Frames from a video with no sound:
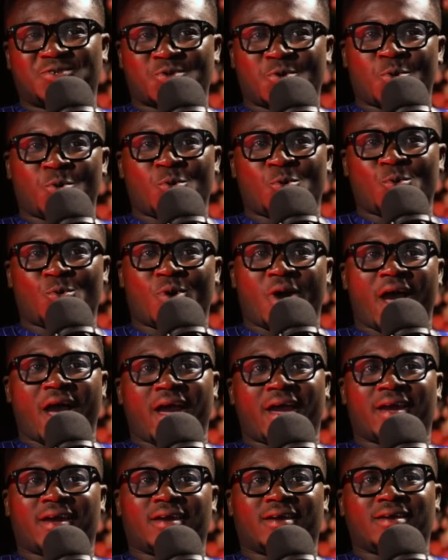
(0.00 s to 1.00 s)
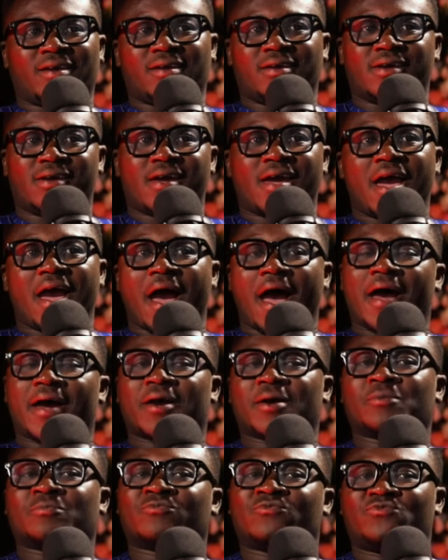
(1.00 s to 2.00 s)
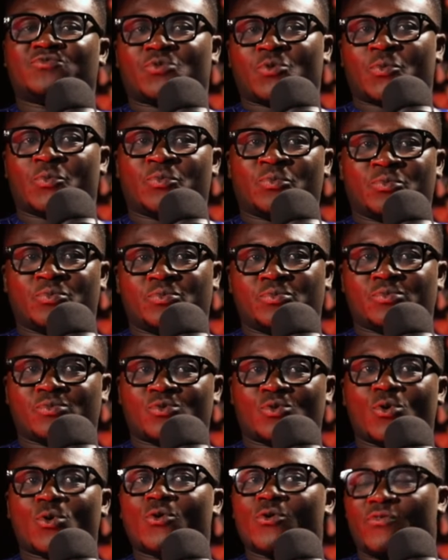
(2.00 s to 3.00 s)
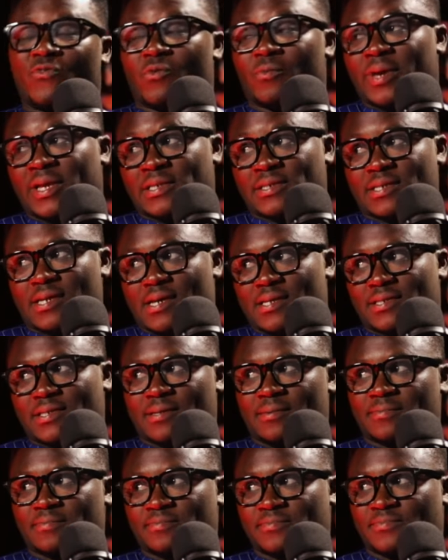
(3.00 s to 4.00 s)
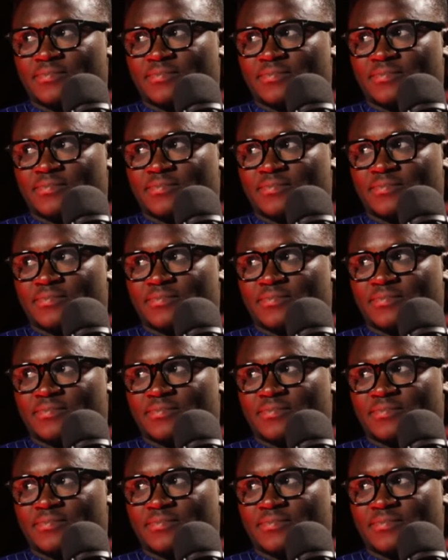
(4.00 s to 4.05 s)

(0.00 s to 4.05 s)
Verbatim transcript: so I I am from Kokofu-Mensase.